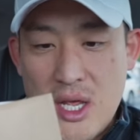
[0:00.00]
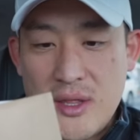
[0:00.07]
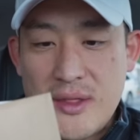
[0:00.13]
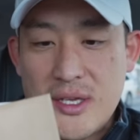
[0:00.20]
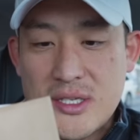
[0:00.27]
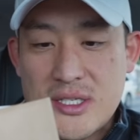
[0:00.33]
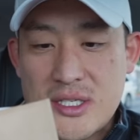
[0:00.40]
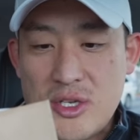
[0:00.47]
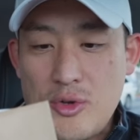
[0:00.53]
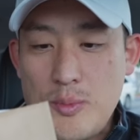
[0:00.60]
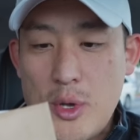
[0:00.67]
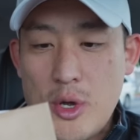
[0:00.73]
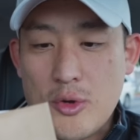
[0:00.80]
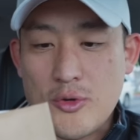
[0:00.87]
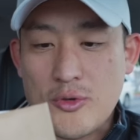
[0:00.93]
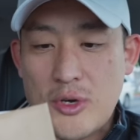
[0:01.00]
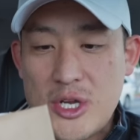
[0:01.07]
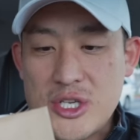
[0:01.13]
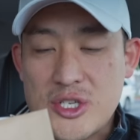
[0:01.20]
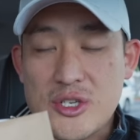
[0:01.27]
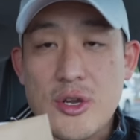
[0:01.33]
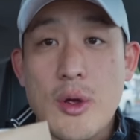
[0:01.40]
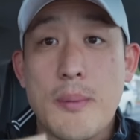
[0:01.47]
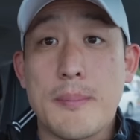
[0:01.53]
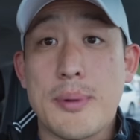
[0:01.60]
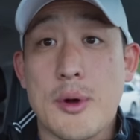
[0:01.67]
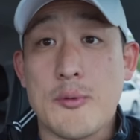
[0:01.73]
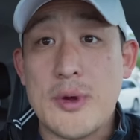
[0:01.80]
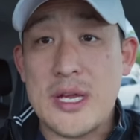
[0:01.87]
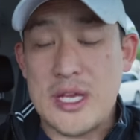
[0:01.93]
The Sumo Crunch
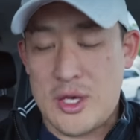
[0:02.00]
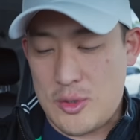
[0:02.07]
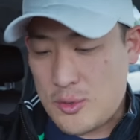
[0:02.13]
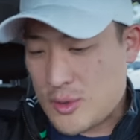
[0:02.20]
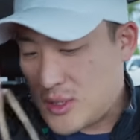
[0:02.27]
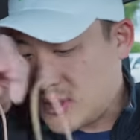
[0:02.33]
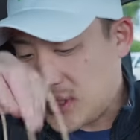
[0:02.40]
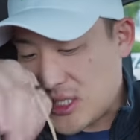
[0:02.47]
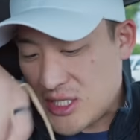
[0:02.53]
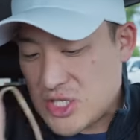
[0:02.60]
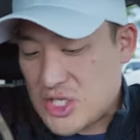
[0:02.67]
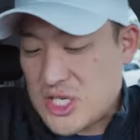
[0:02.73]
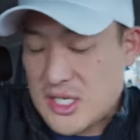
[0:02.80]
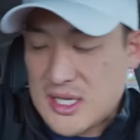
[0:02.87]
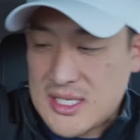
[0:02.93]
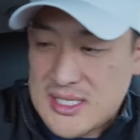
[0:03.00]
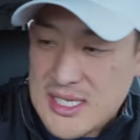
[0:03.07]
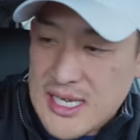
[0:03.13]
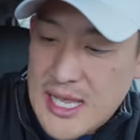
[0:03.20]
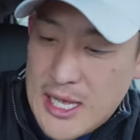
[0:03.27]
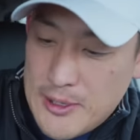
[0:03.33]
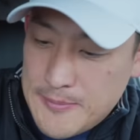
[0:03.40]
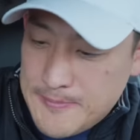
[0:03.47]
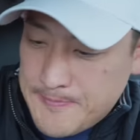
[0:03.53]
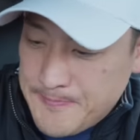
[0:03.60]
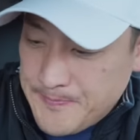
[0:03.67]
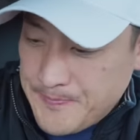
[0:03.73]
Burrito. Let's check this thing out.